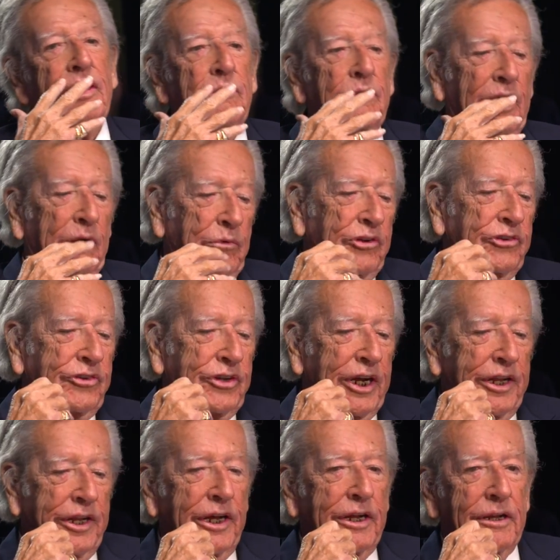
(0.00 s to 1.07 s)
I will
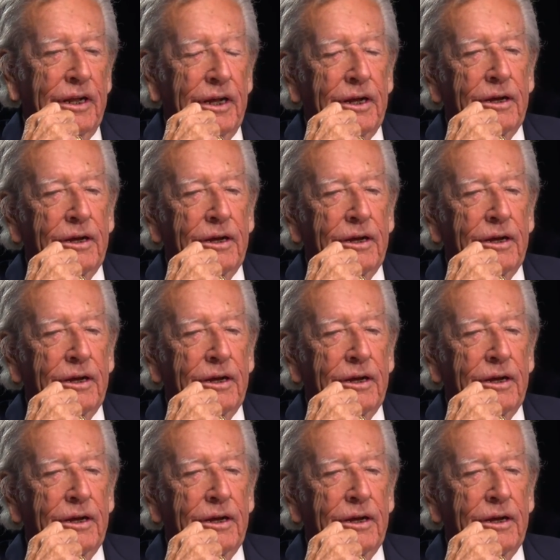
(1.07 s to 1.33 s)
say that.